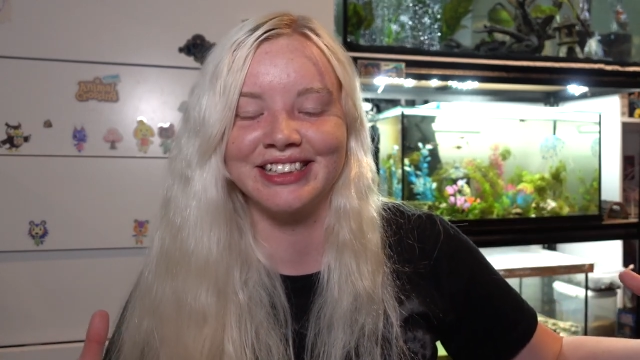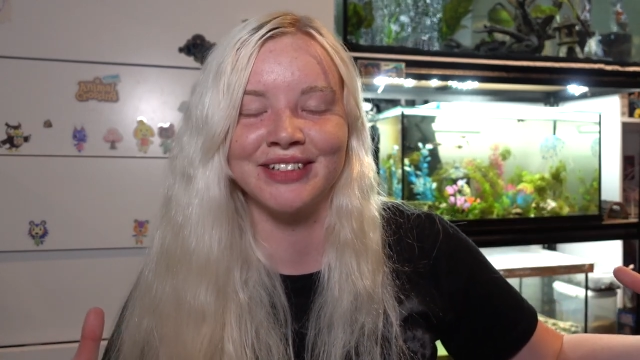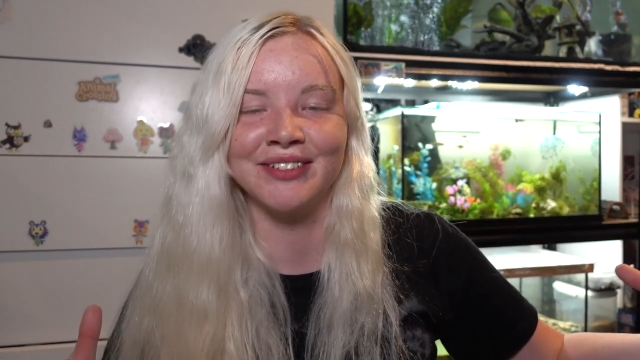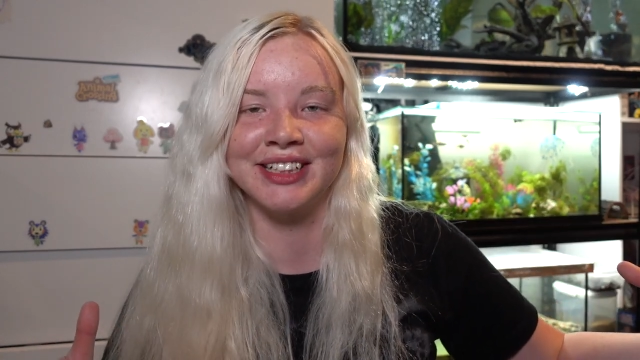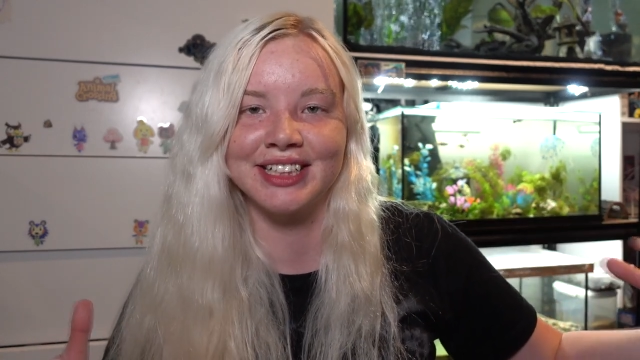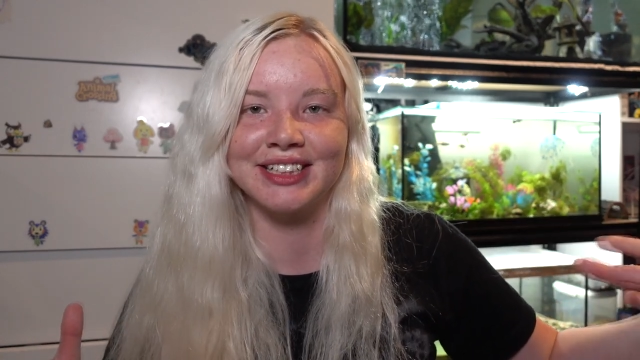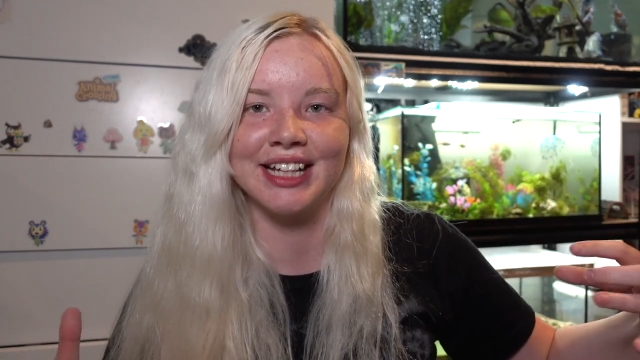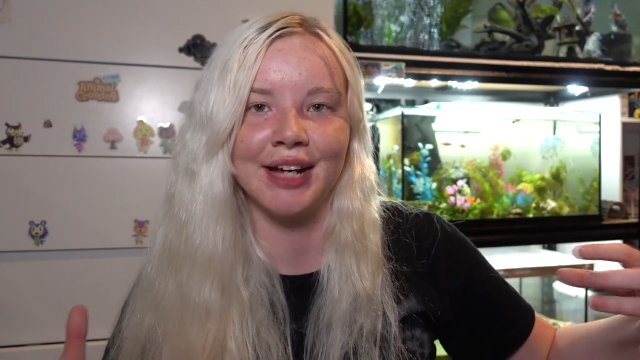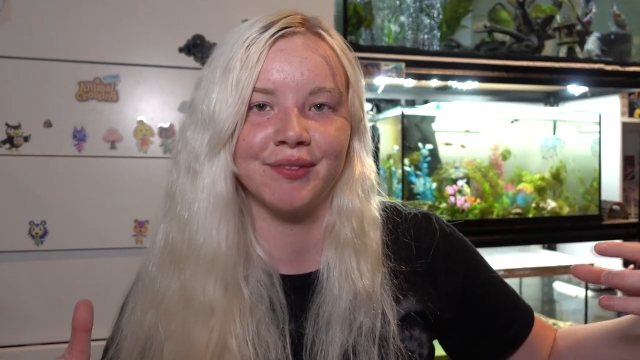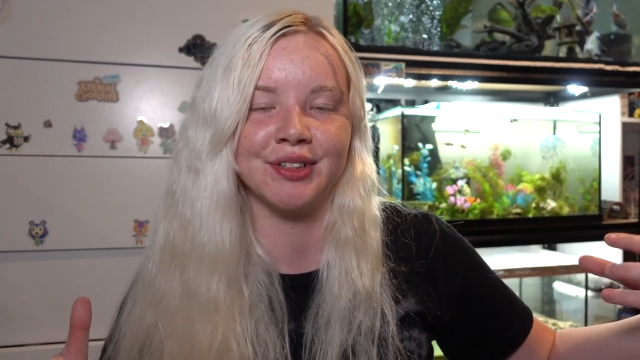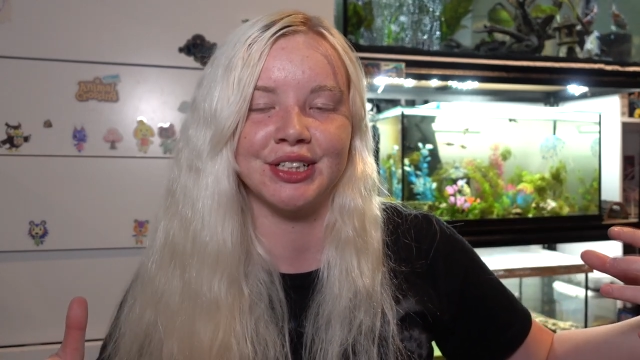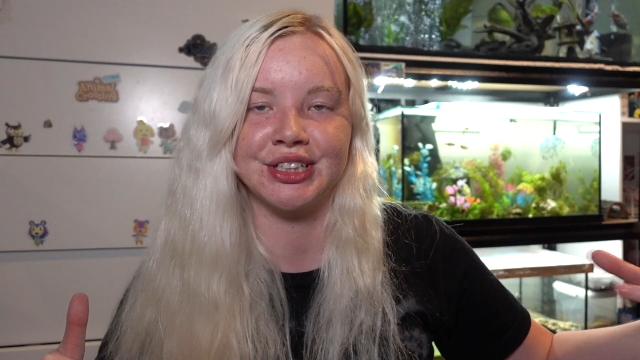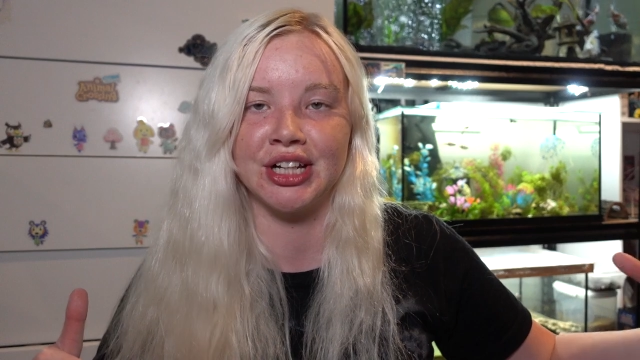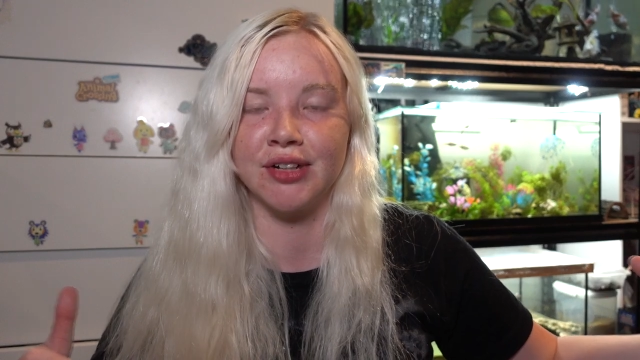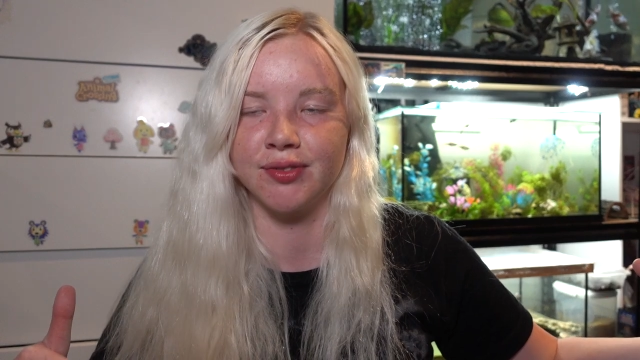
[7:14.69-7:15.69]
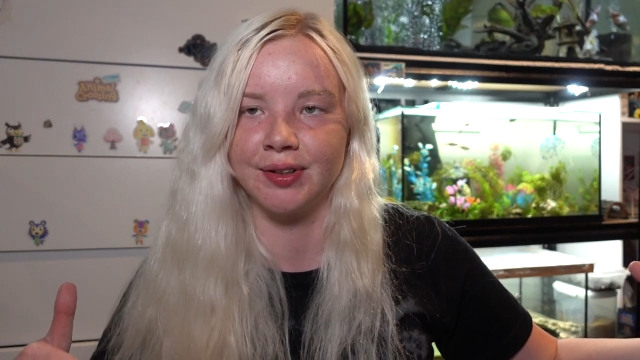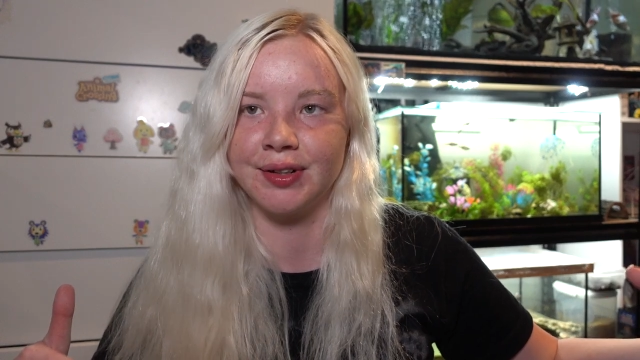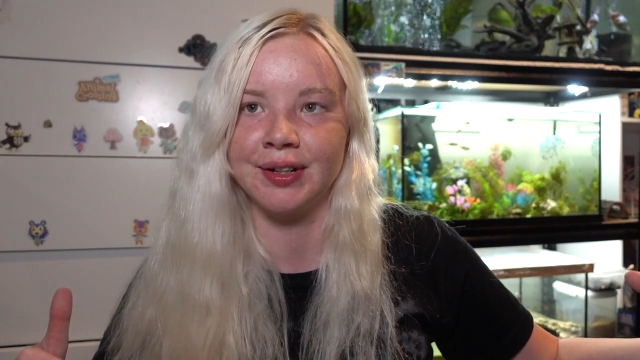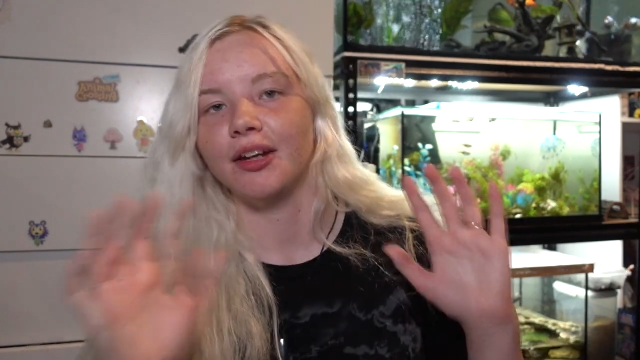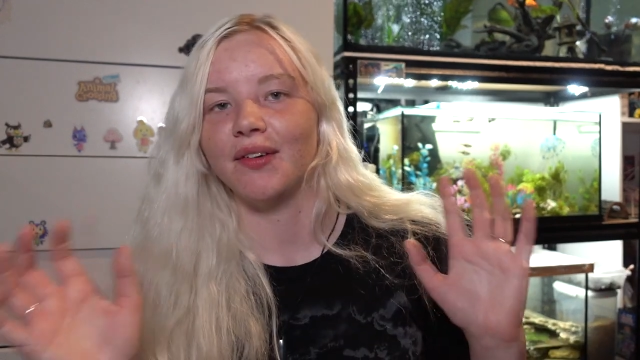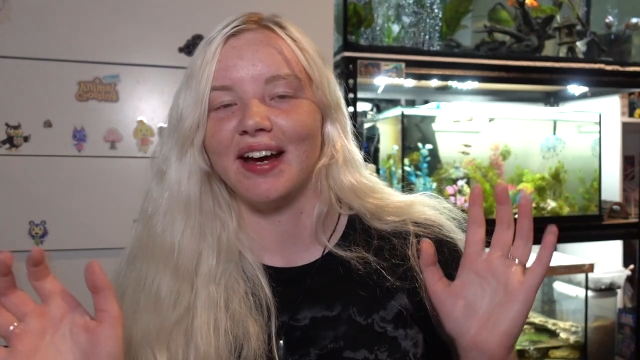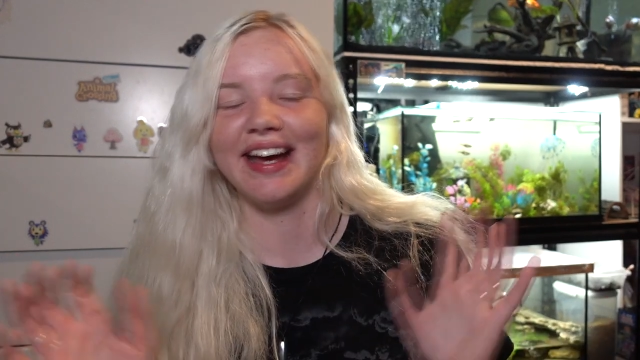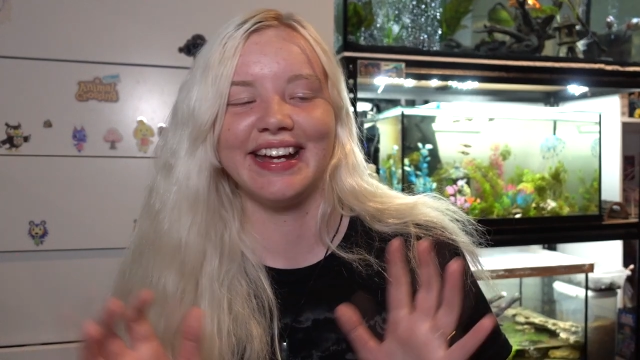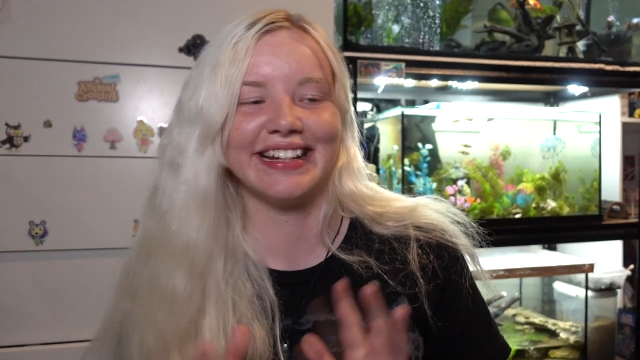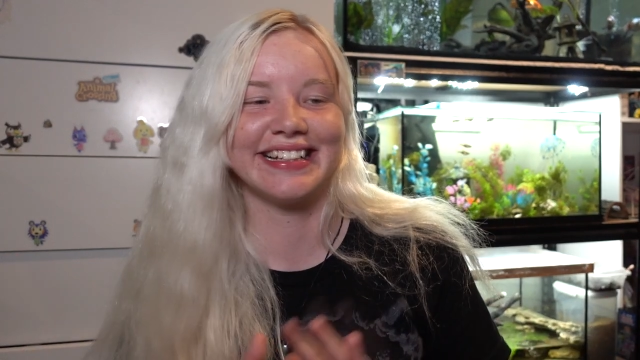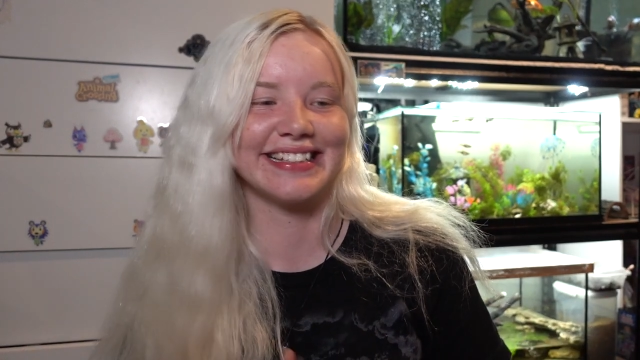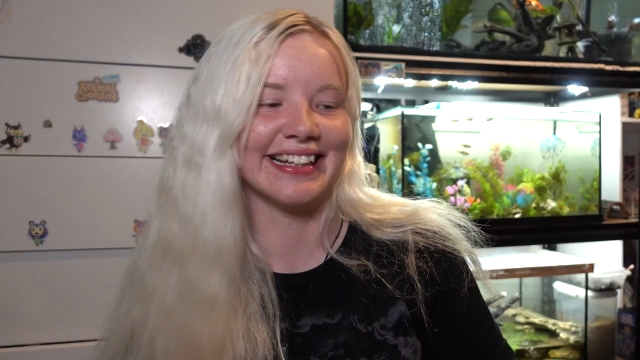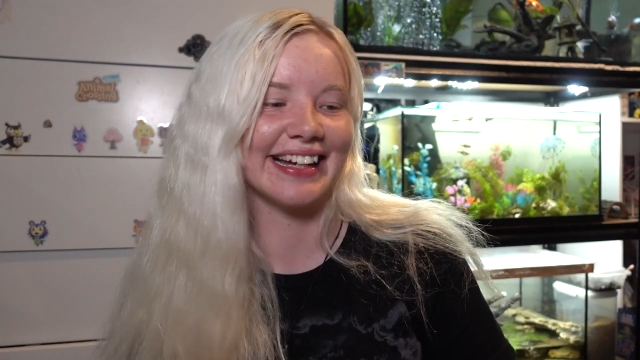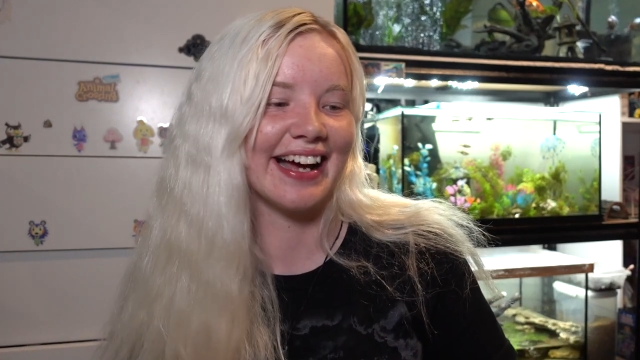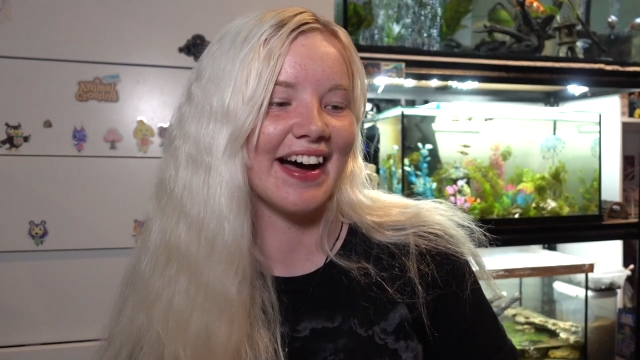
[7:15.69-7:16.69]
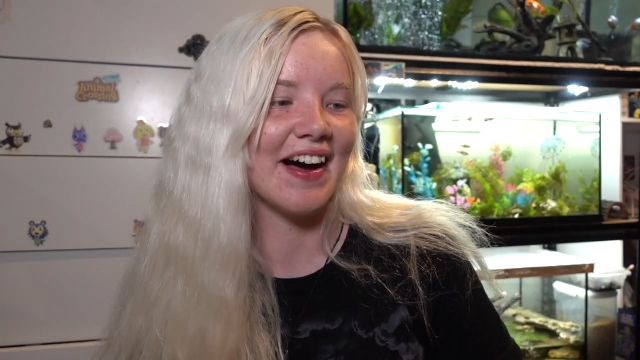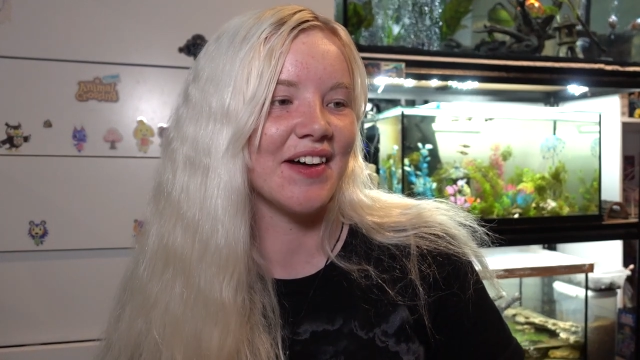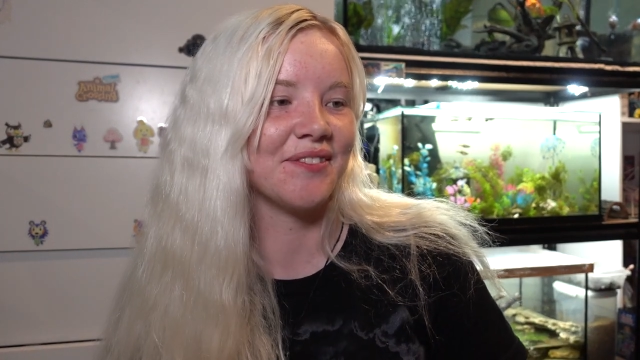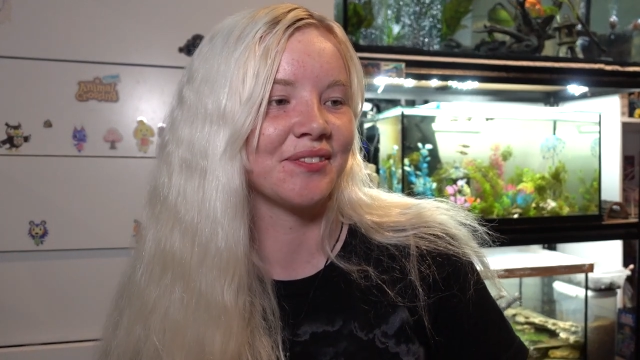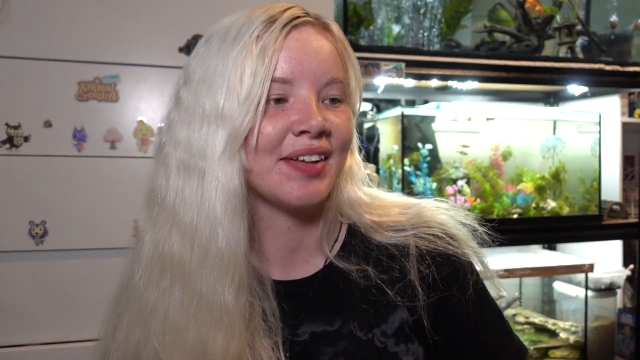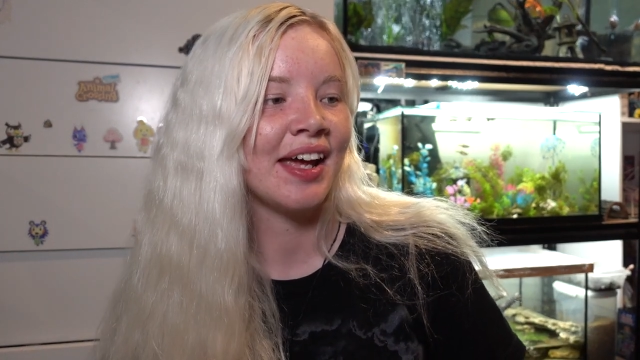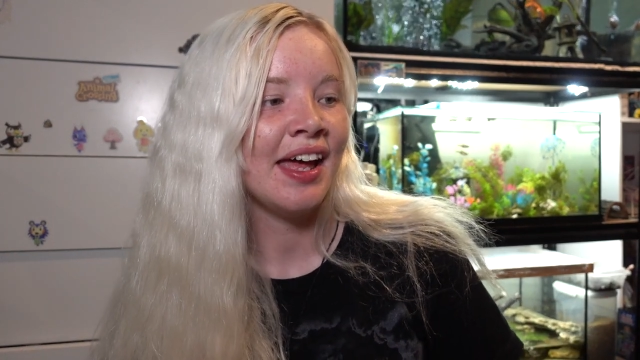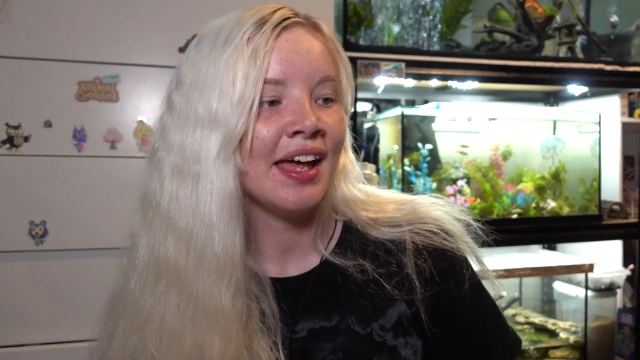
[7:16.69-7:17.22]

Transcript: so we just have to suffer. Anyways, um,